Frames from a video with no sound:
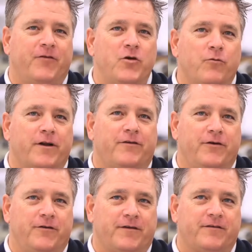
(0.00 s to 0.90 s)
you were to
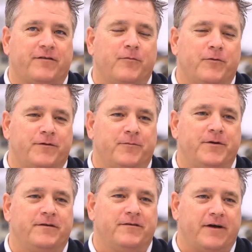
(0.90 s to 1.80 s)
do this, if someone was to
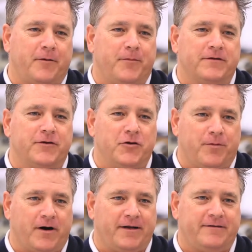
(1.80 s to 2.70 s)
design and build a new
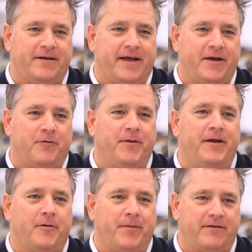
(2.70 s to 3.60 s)
body today, it would be
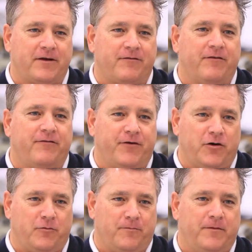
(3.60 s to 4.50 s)
done based off of a
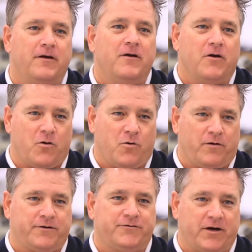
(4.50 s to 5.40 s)
foam
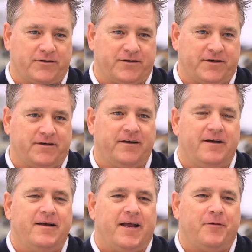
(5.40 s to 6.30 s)
core structure.
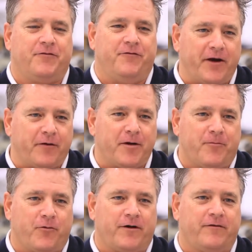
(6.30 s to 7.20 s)
It was very
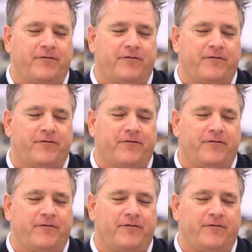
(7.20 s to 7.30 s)
important